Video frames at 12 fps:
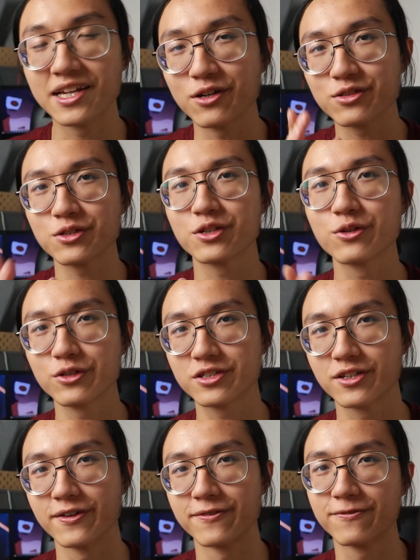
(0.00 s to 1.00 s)
can also
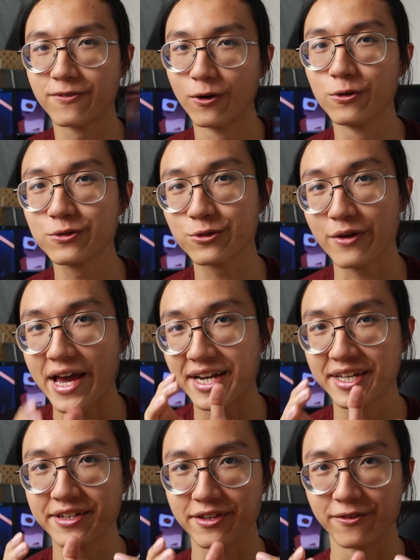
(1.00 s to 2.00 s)
use your phone to
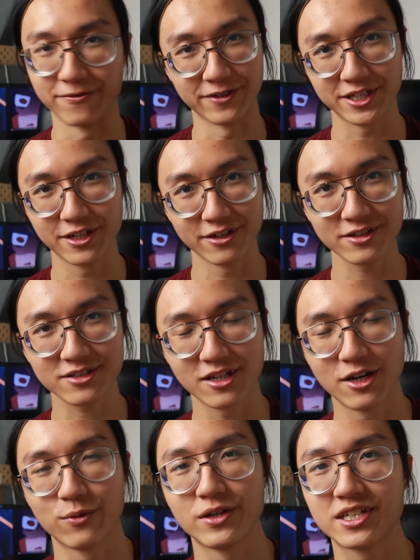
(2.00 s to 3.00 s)
edit your videos,
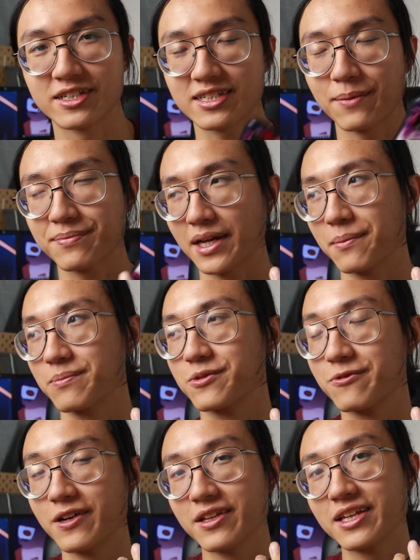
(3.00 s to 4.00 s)
which is
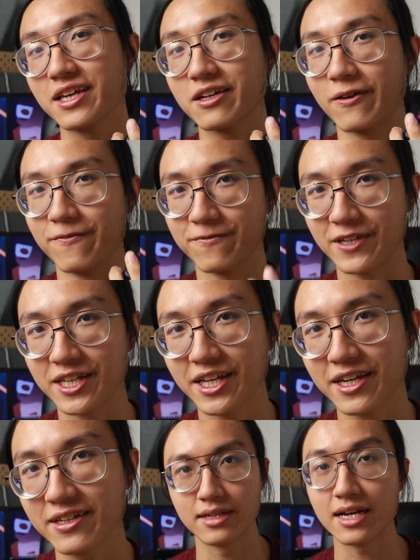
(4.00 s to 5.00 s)
sometimes really
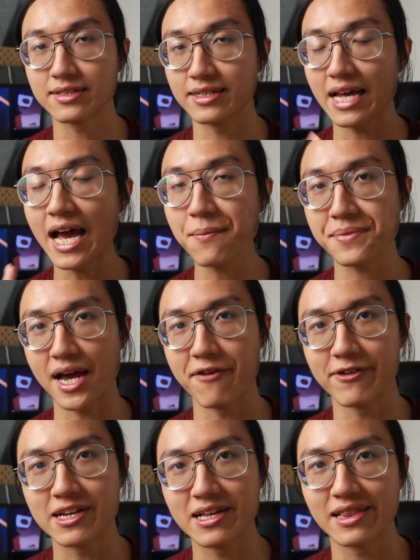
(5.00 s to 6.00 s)
convenient. There's an app
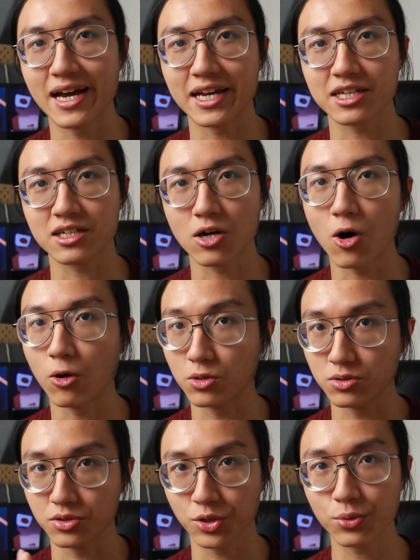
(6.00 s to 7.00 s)
that I really like
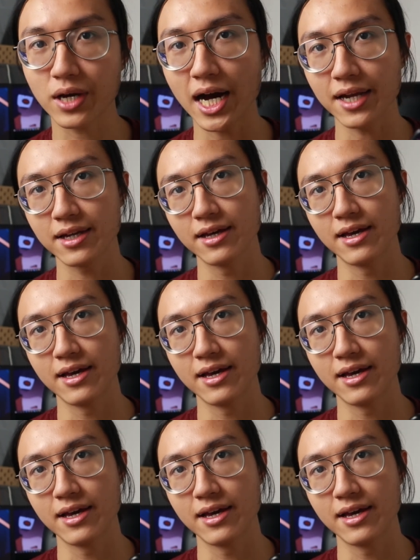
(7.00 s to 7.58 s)
called UCut.